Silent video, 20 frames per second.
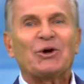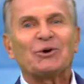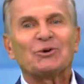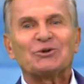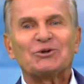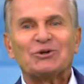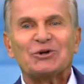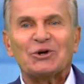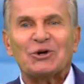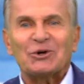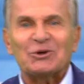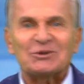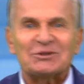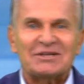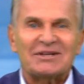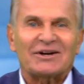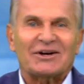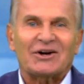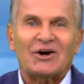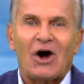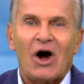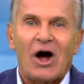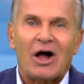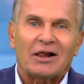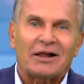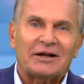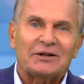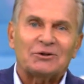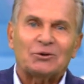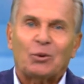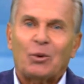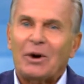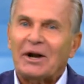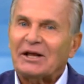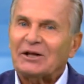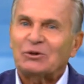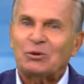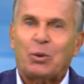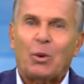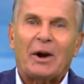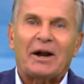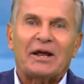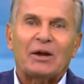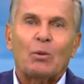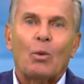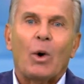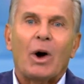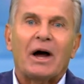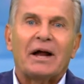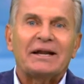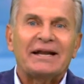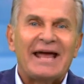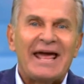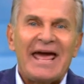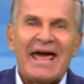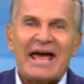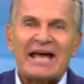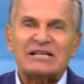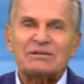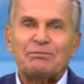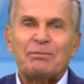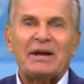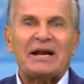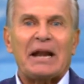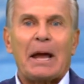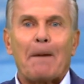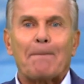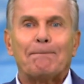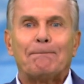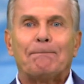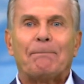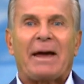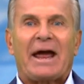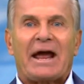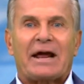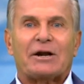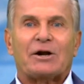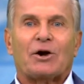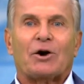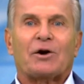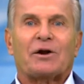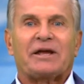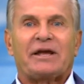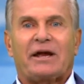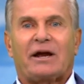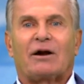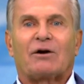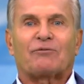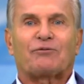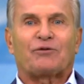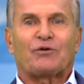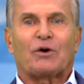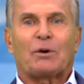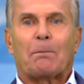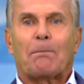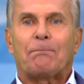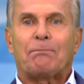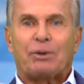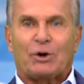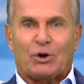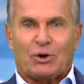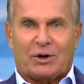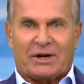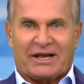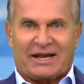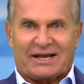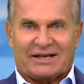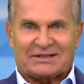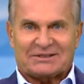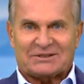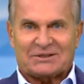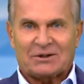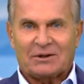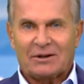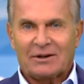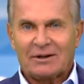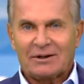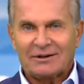you choose to call it, 2021 has been a banner year for booties.